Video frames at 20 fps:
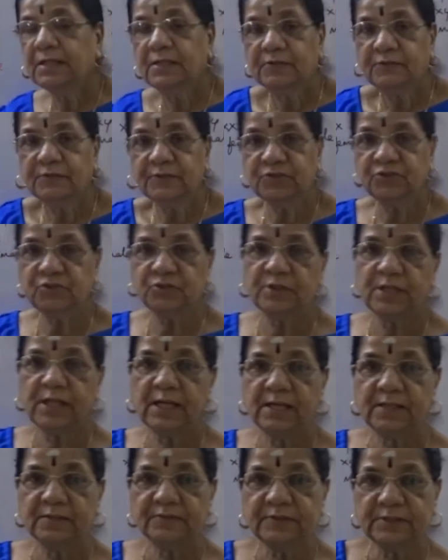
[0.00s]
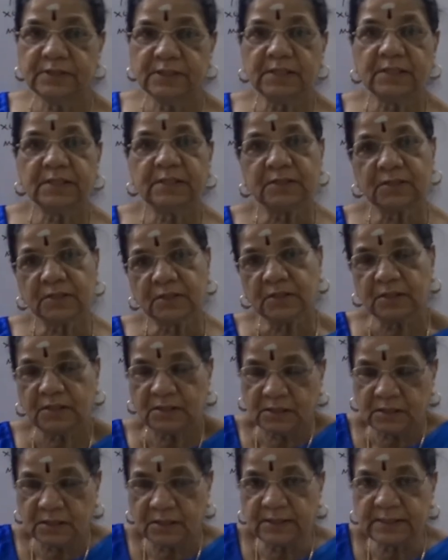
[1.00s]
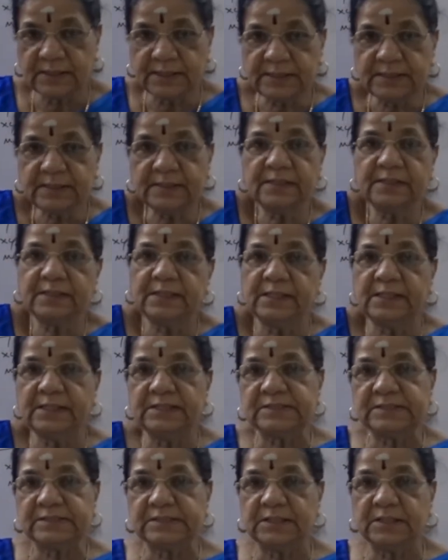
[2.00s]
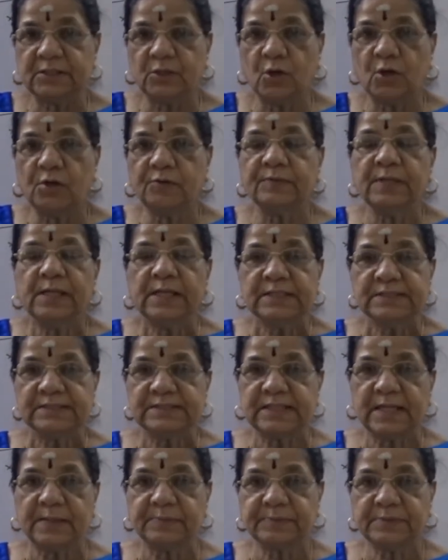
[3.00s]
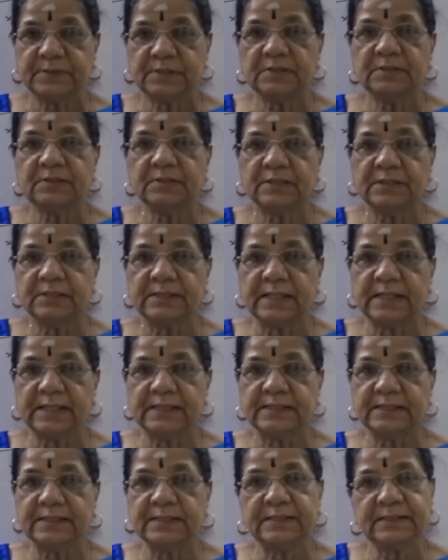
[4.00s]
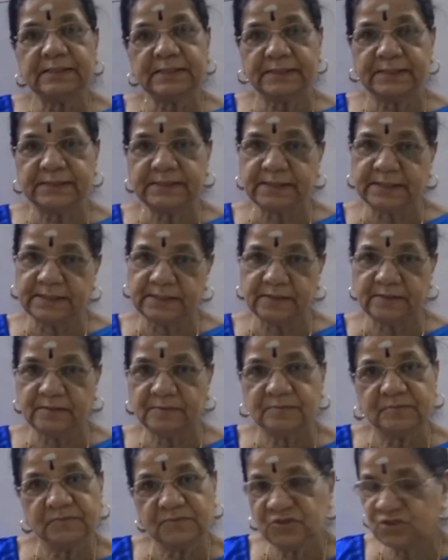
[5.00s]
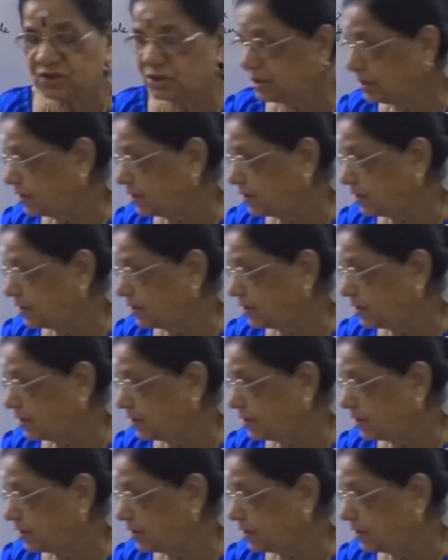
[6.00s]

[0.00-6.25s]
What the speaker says: we should have the interrelation of chapter 9 and 10. So